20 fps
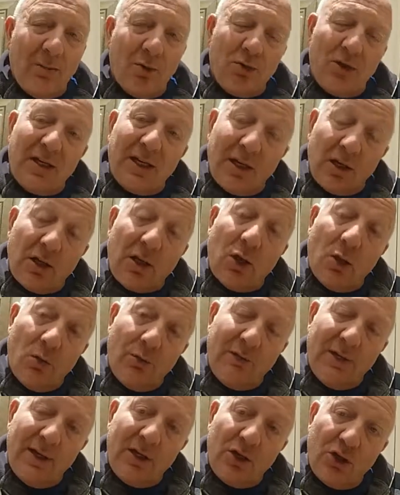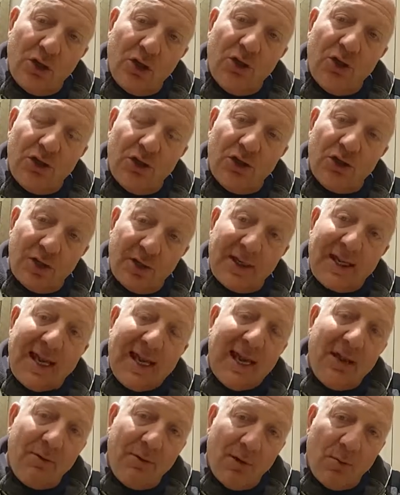but in a loving, courteous, and
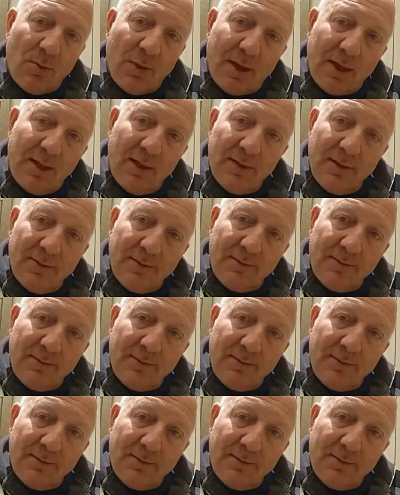caring way.